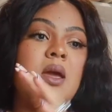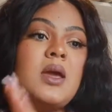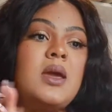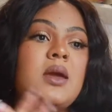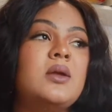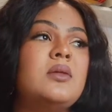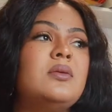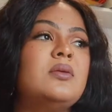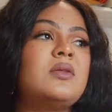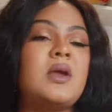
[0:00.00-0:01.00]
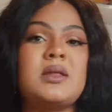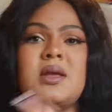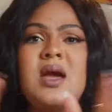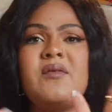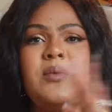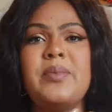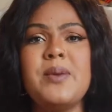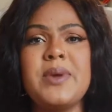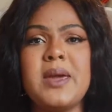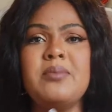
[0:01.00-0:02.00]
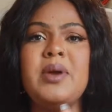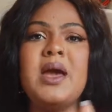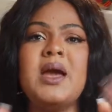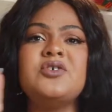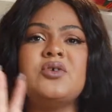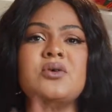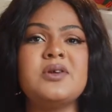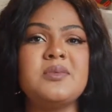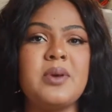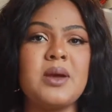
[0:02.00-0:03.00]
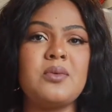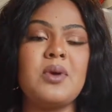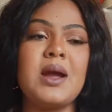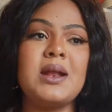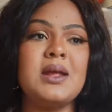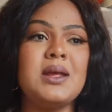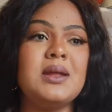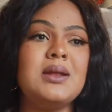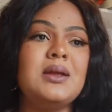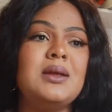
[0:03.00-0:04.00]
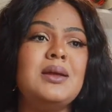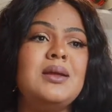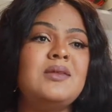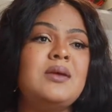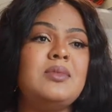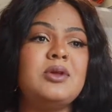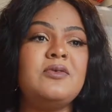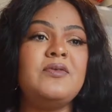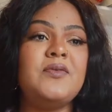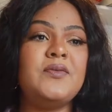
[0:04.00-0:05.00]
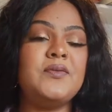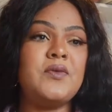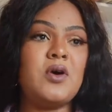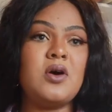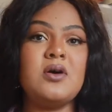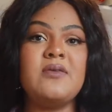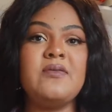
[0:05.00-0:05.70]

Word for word: And it's like they have a pumpkin patch, horseback riding, some little fall